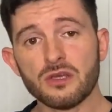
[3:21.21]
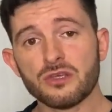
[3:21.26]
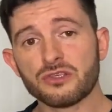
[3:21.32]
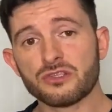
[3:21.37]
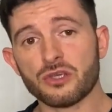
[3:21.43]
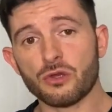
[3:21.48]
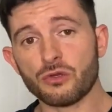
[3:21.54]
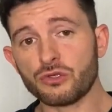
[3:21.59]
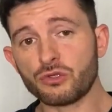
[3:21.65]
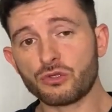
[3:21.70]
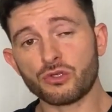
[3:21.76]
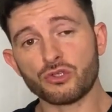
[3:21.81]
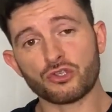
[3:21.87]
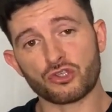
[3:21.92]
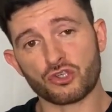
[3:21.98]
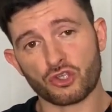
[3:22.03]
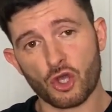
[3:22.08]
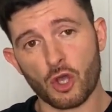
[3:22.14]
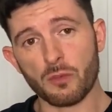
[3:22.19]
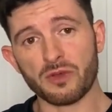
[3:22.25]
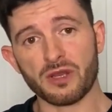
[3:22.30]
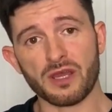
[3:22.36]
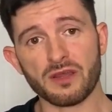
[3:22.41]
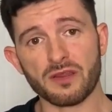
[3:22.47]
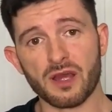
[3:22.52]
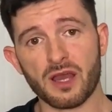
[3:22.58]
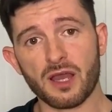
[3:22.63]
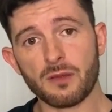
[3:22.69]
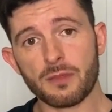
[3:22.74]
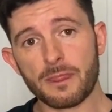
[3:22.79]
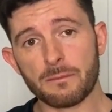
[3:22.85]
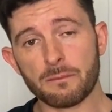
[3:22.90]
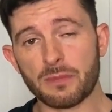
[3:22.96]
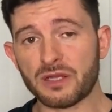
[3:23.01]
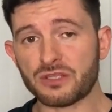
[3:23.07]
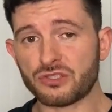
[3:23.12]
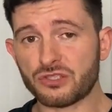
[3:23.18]
So you can just accommodate
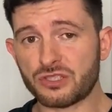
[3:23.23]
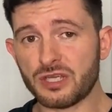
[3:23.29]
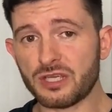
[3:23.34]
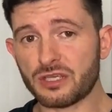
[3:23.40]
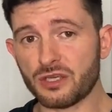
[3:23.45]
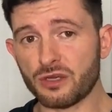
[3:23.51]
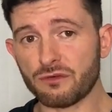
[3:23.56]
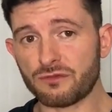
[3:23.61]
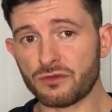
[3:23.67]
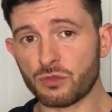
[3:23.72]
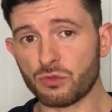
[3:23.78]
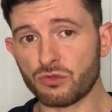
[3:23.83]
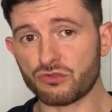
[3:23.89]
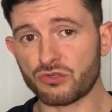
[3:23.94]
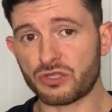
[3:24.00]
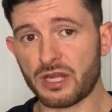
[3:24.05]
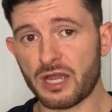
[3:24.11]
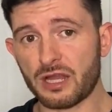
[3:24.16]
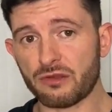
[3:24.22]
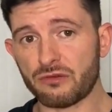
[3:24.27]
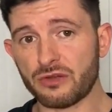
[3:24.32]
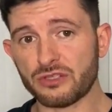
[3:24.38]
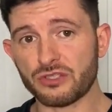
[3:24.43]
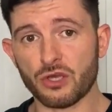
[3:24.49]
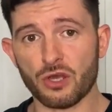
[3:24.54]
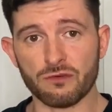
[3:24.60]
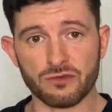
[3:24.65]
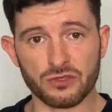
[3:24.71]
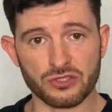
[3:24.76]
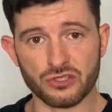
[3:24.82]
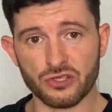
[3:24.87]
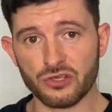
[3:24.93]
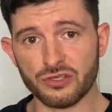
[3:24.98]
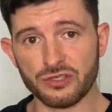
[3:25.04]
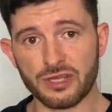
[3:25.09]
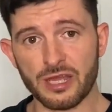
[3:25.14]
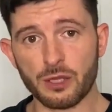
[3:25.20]
that by just taking a few hundred calories off a
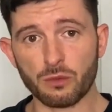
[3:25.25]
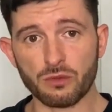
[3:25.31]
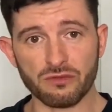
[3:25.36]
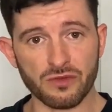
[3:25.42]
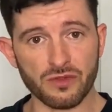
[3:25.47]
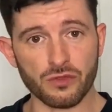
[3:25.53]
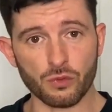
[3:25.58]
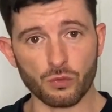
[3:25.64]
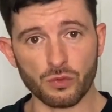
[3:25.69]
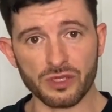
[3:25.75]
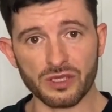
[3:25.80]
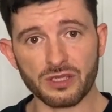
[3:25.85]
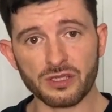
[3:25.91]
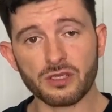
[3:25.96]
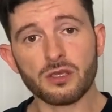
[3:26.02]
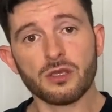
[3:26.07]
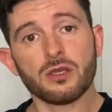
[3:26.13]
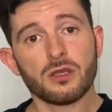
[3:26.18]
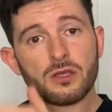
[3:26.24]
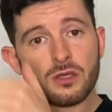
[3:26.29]
certain day within the week,